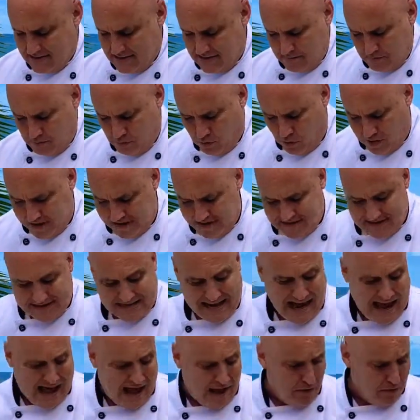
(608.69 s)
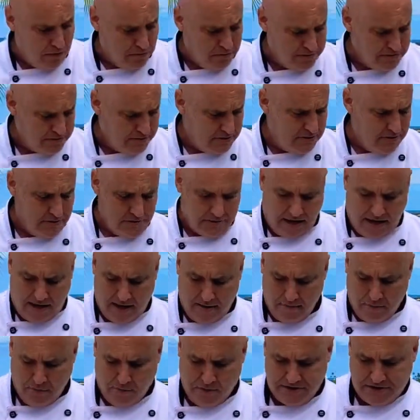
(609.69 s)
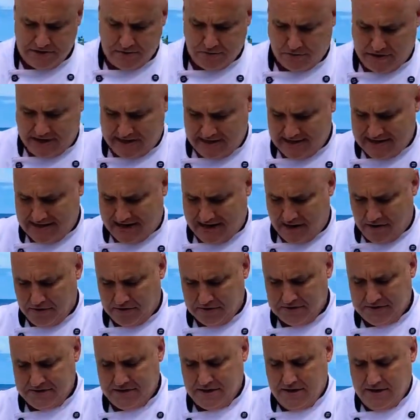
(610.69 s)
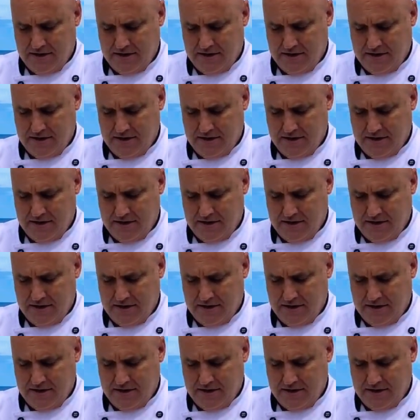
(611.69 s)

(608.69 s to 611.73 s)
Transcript: moist towels, okay, moist, wet towels,